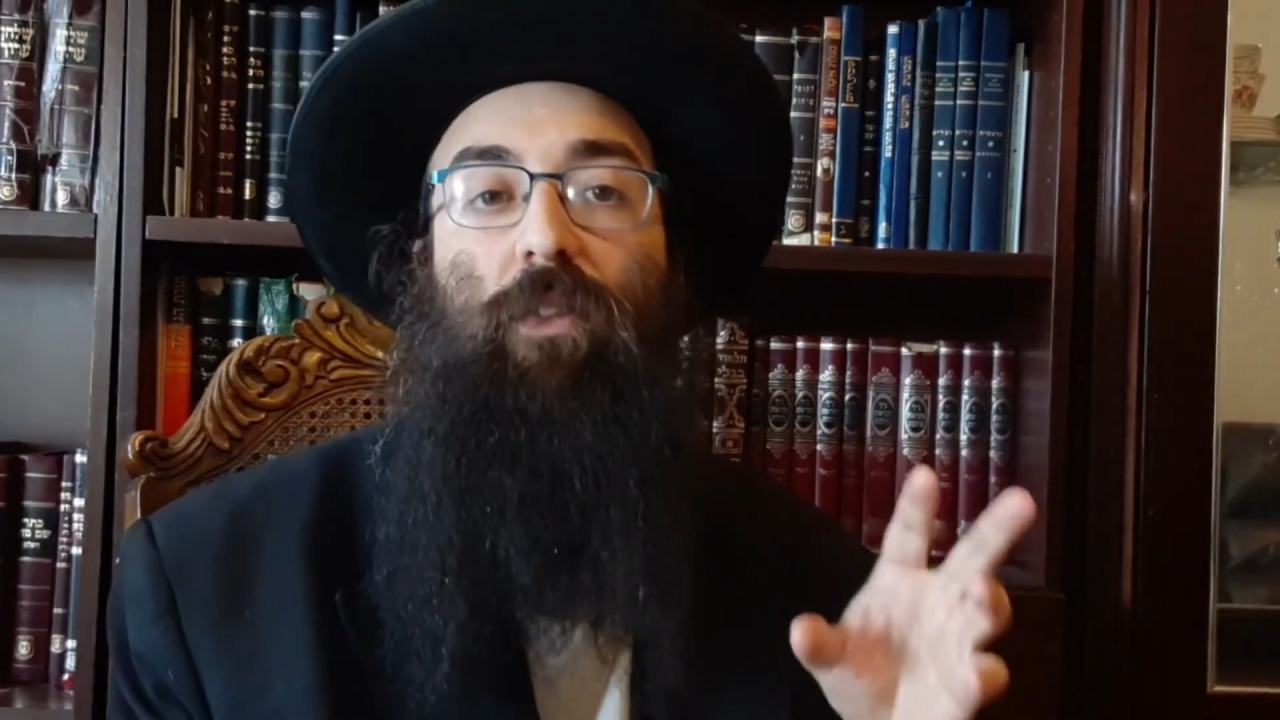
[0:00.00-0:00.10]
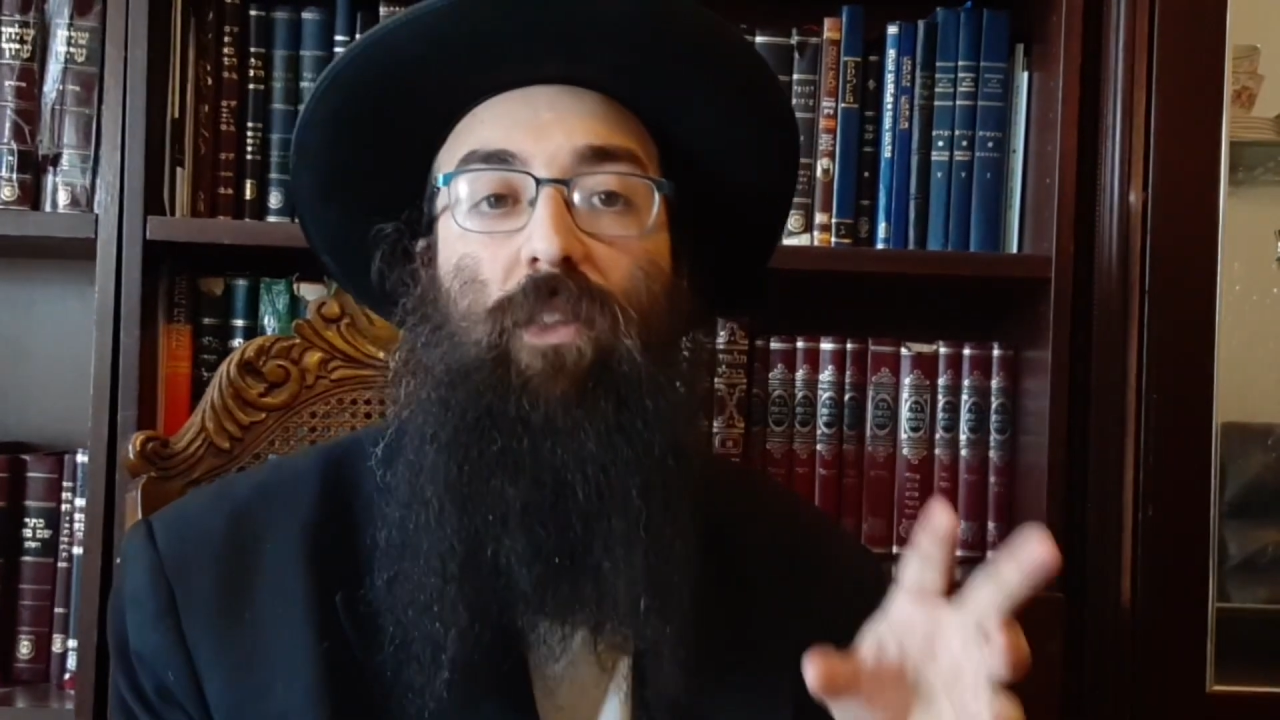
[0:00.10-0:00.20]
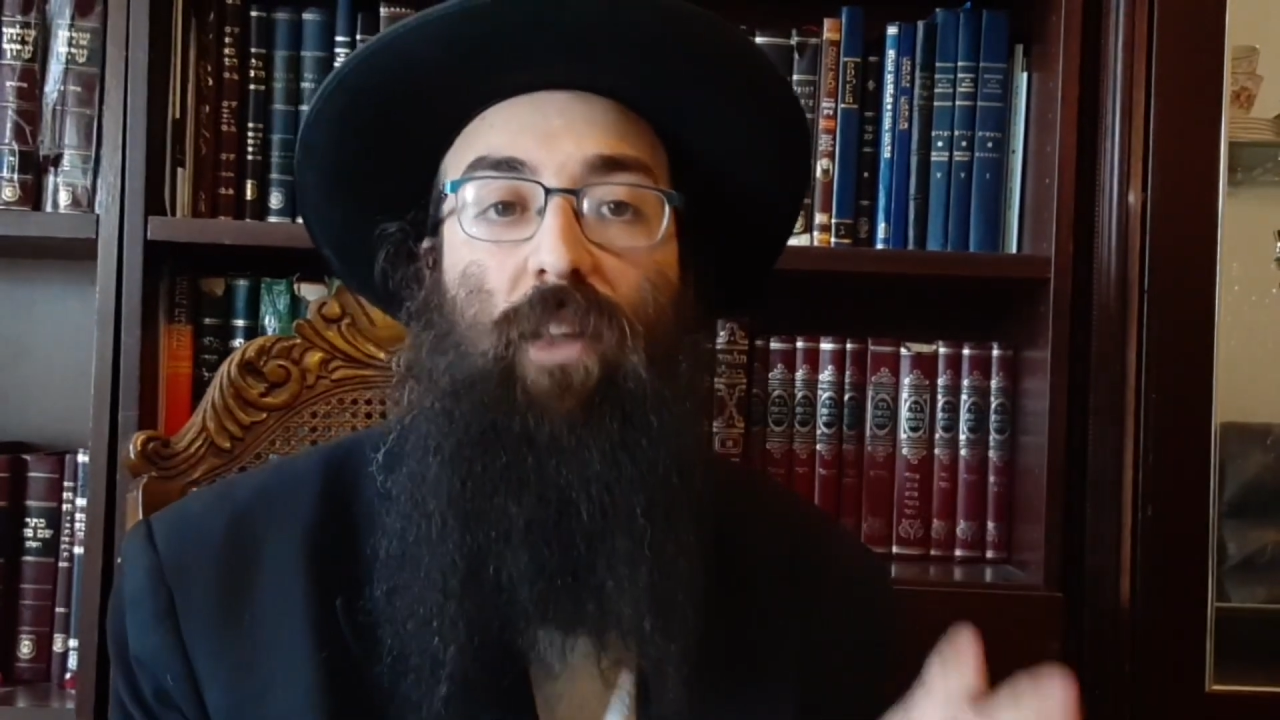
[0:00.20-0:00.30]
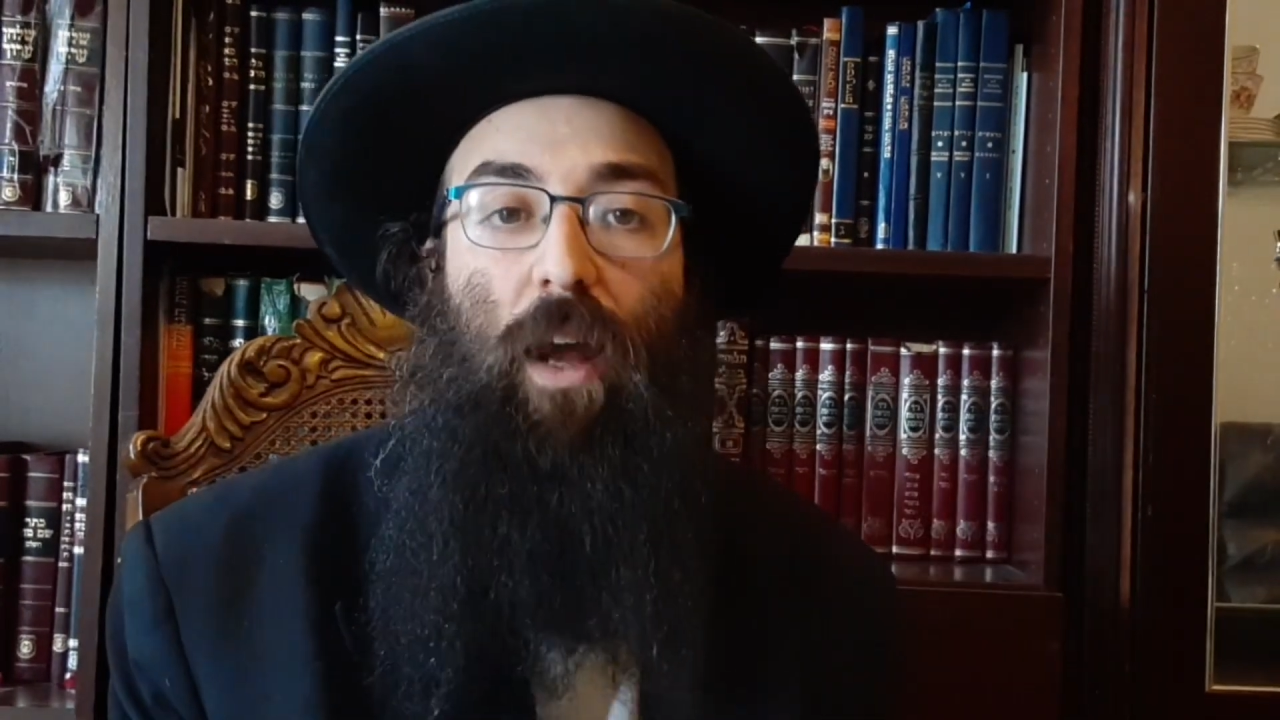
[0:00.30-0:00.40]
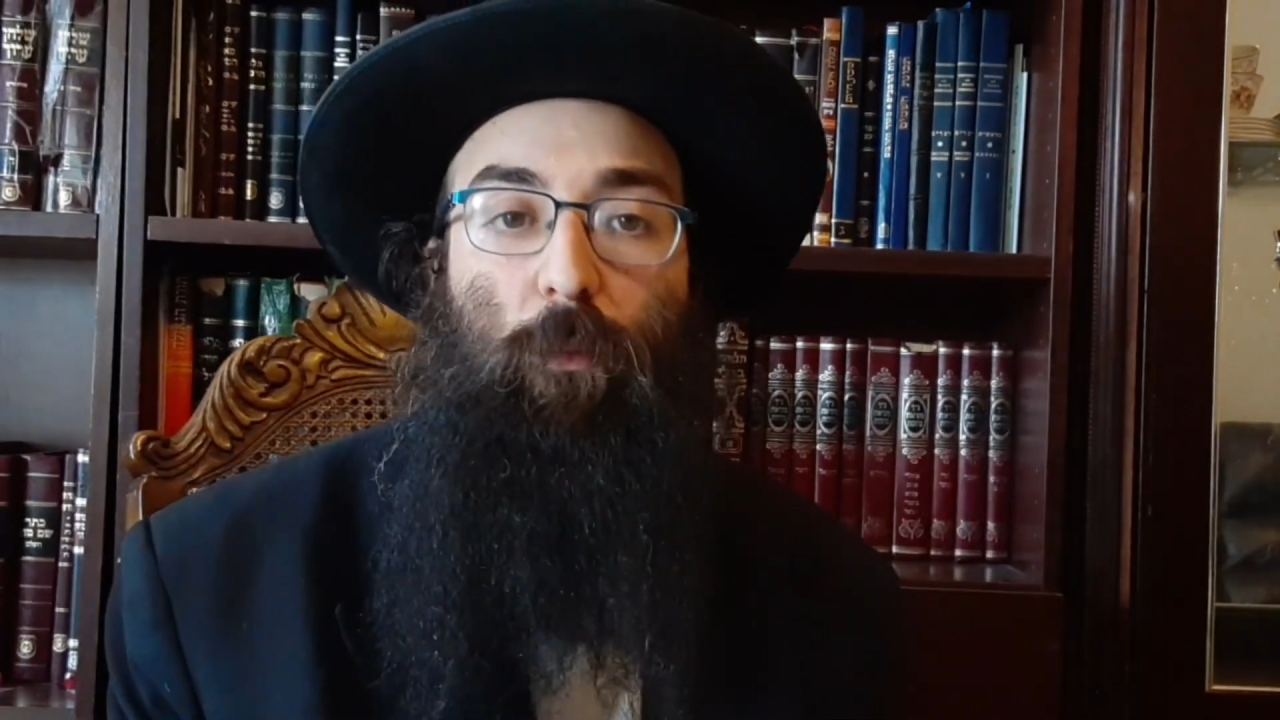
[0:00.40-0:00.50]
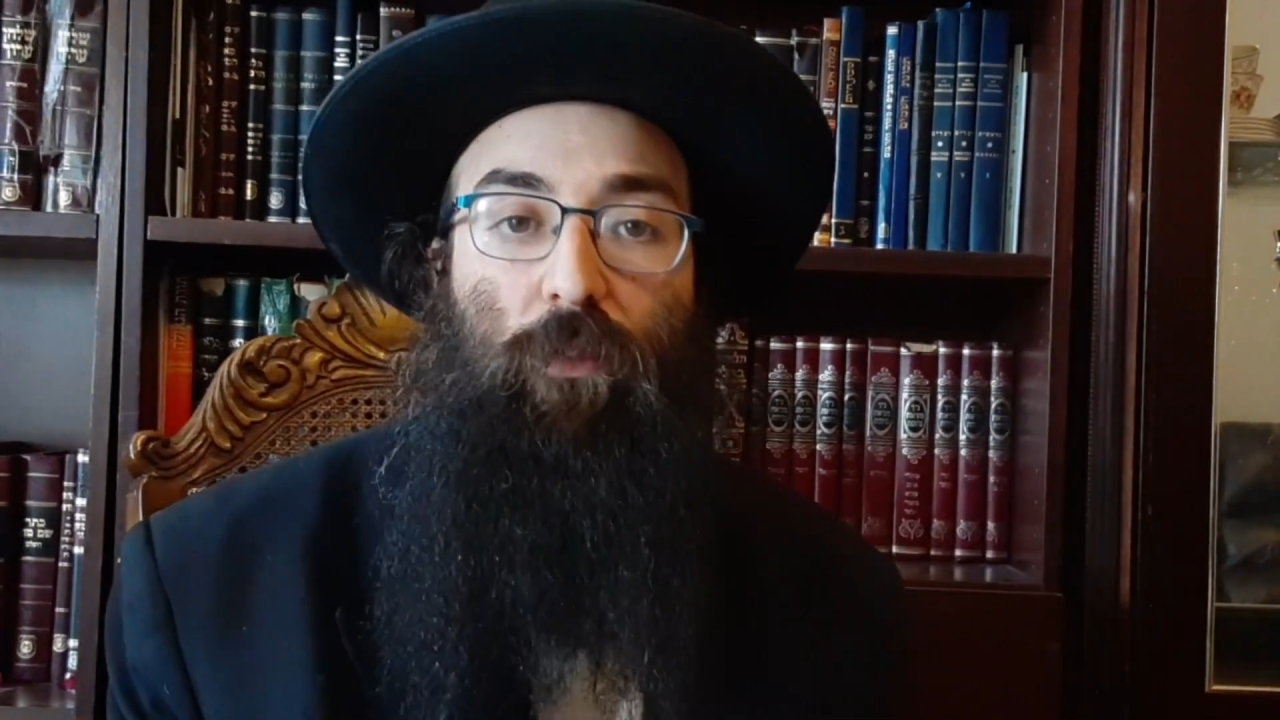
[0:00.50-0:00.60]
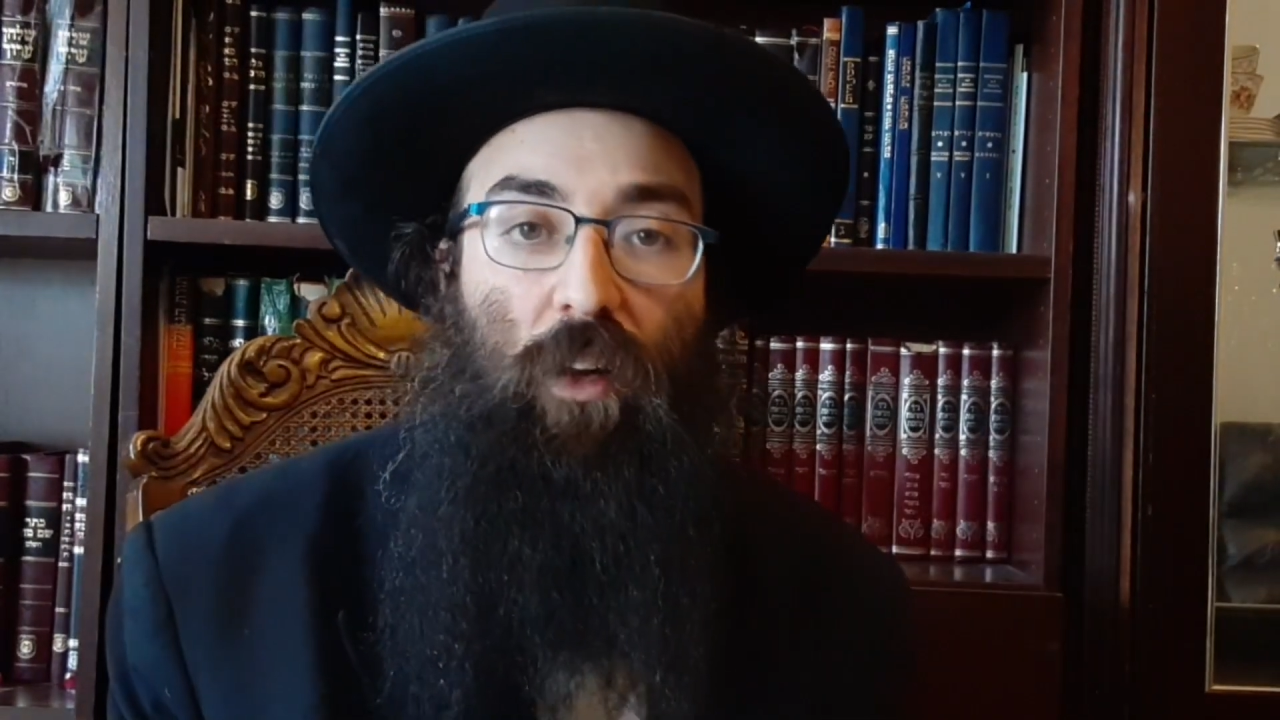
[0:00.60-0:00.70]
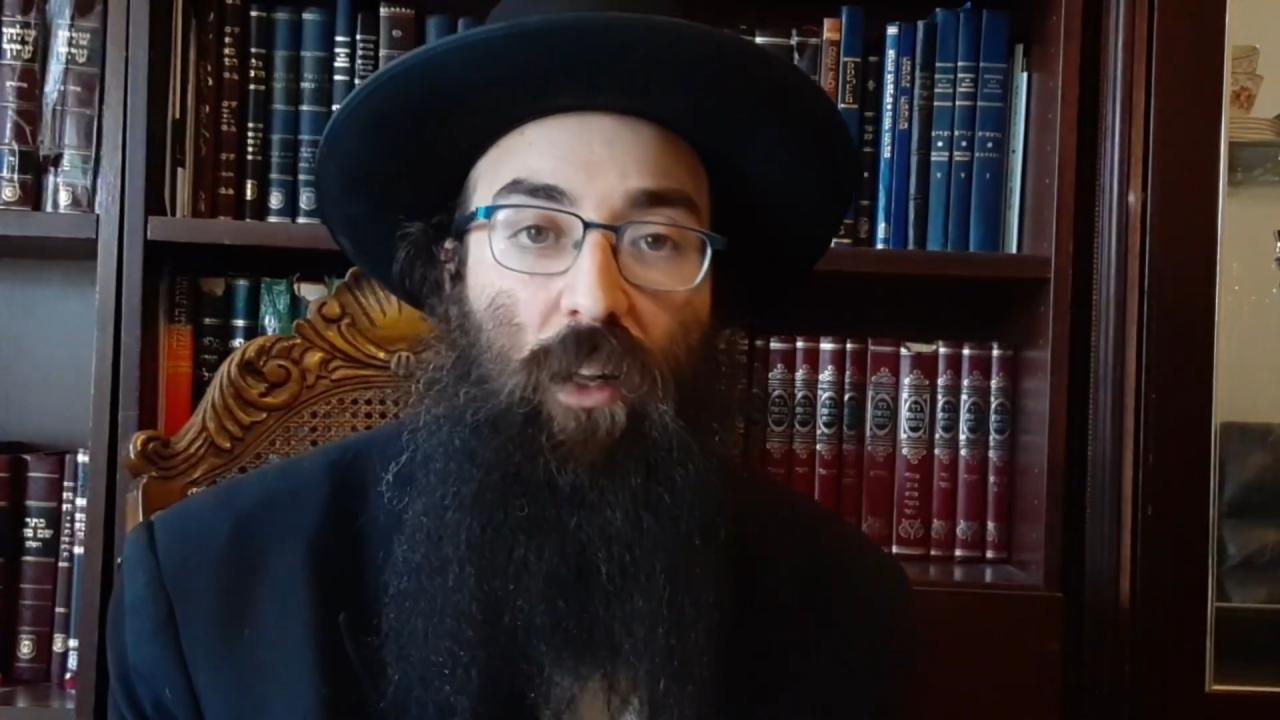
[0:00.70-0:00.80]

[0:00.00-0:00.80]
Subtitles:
in the time of